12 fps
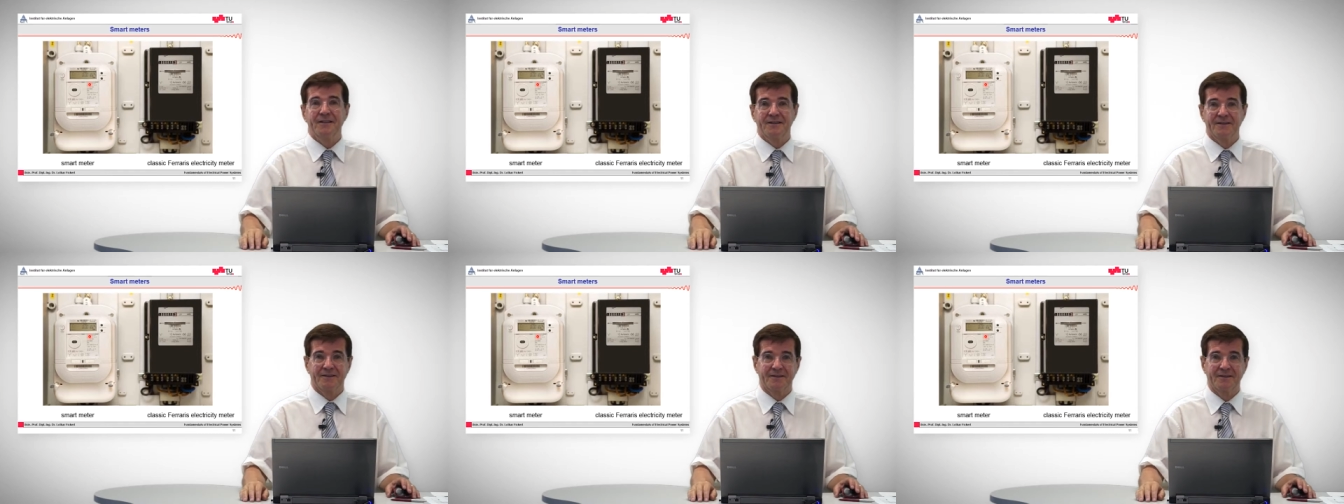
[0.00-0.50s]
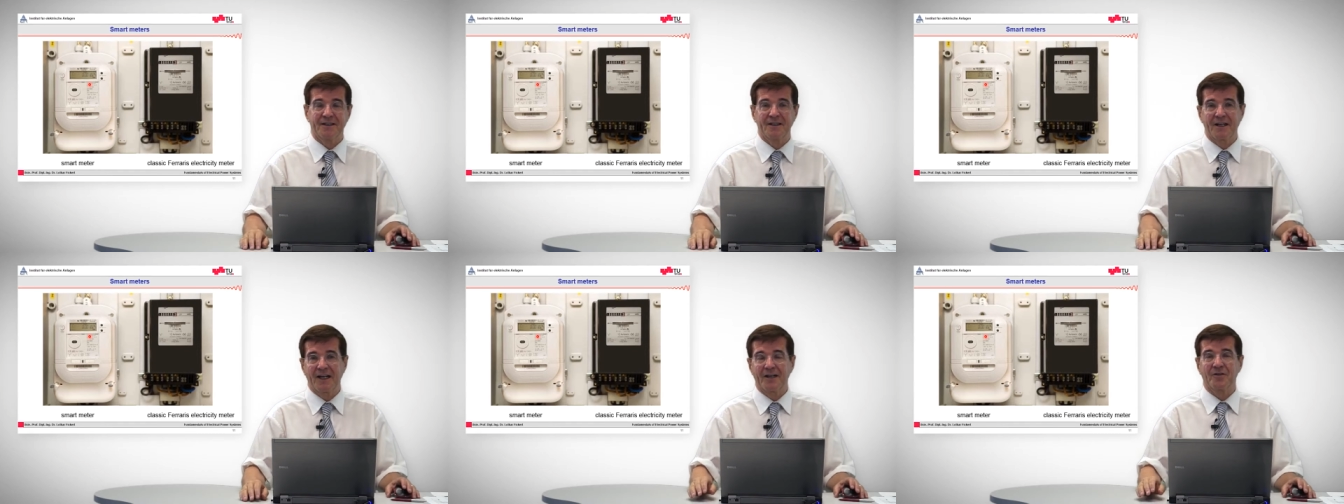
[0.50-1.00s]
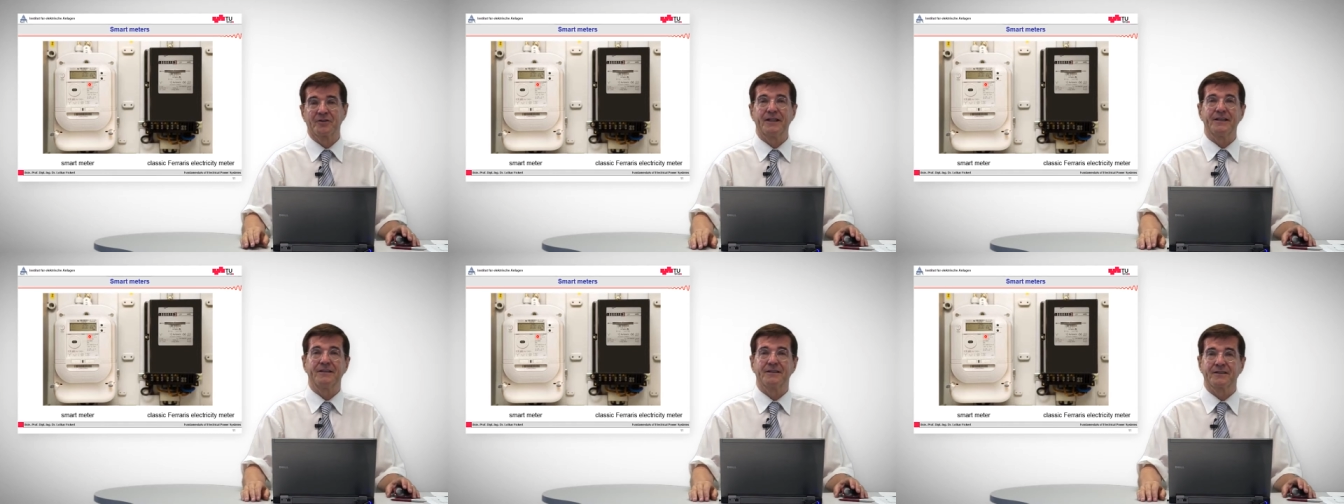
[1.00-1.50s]
uh,
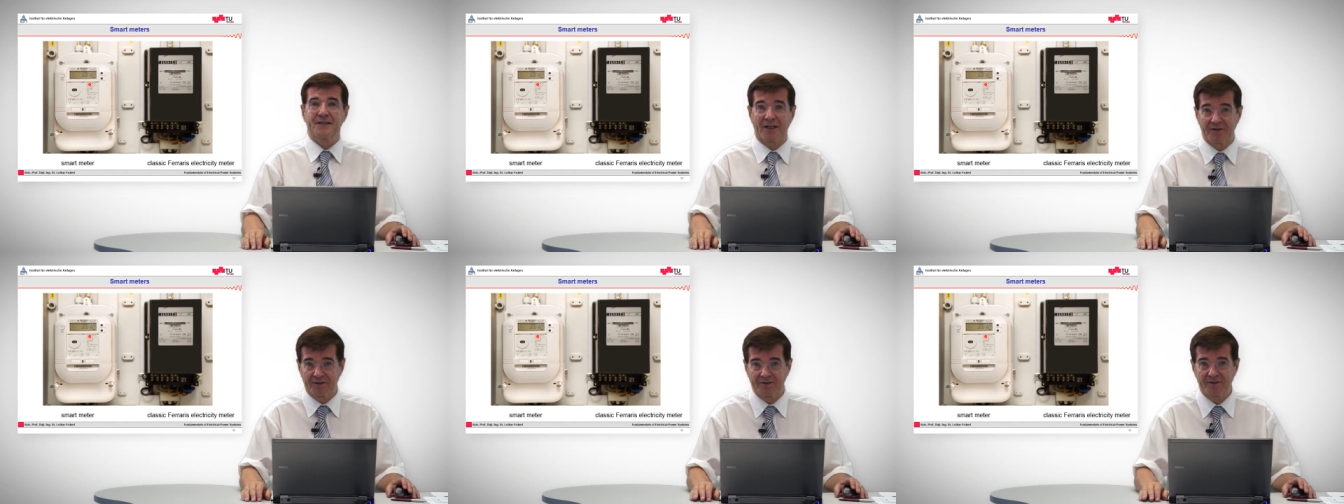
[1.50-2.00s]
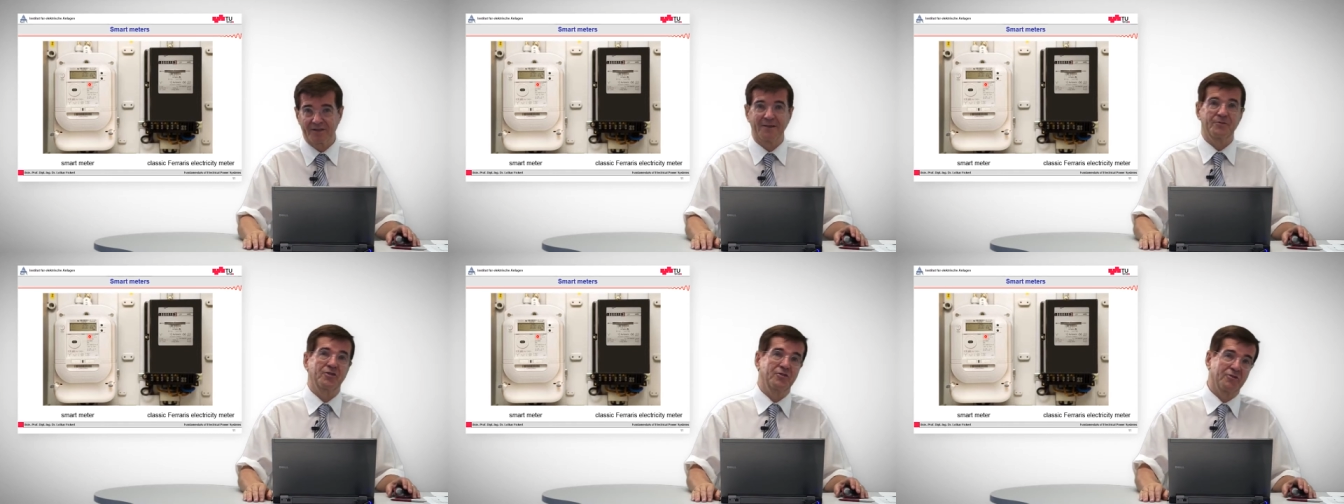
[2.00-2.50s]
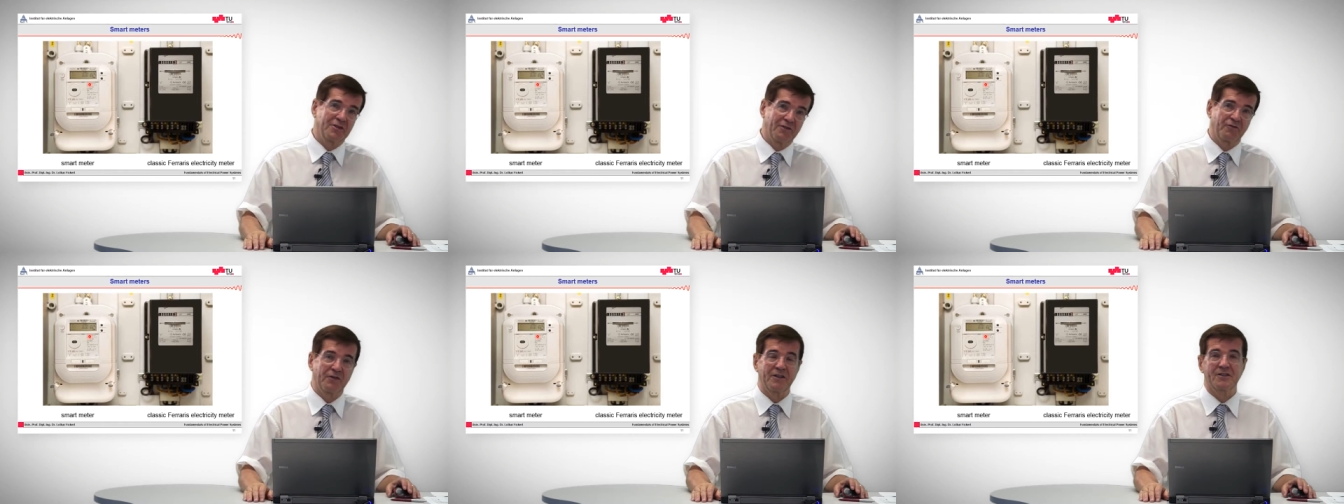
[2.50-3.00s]
allocate the current consumption to
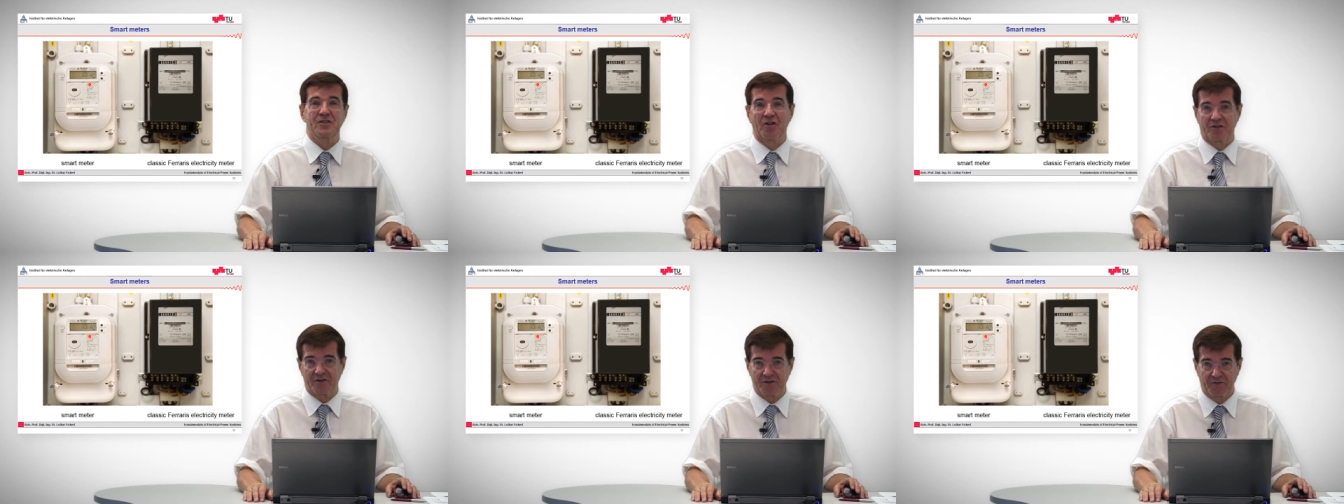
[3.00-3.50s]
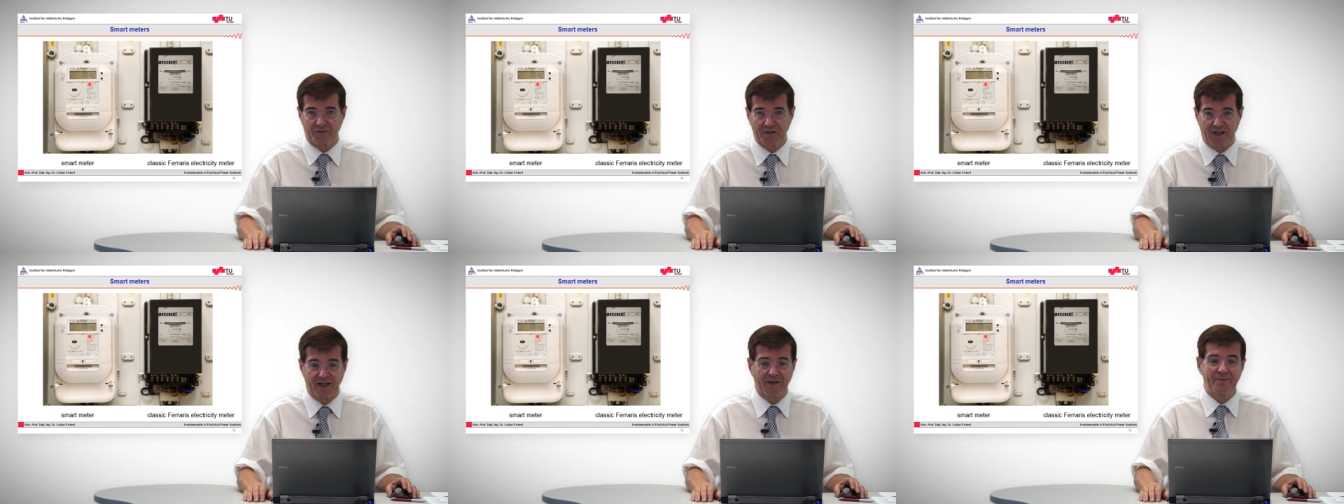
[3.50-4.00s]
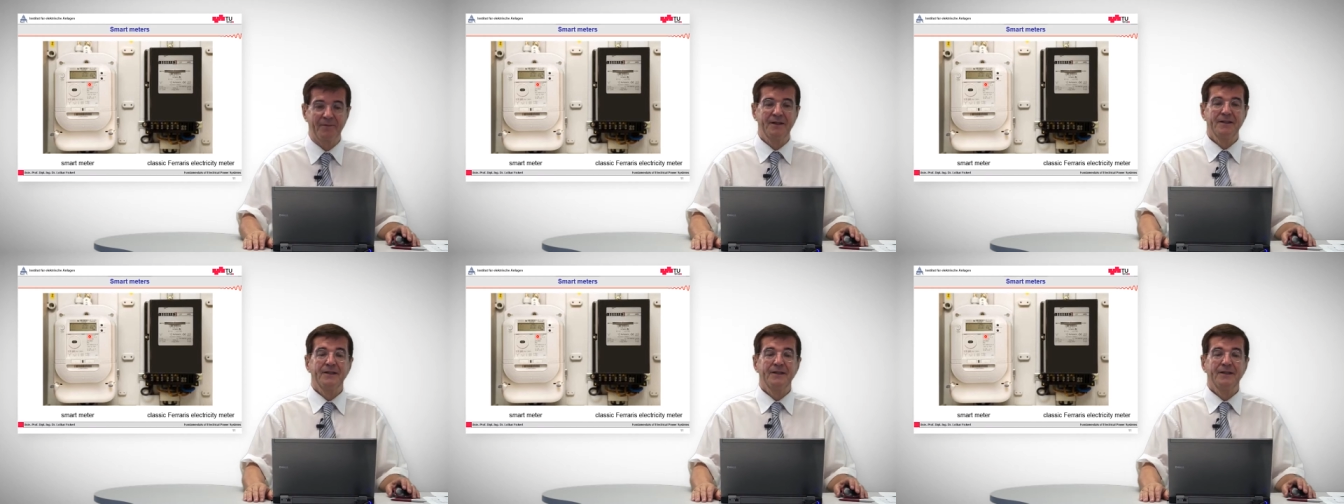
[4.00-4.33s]
different slots of time.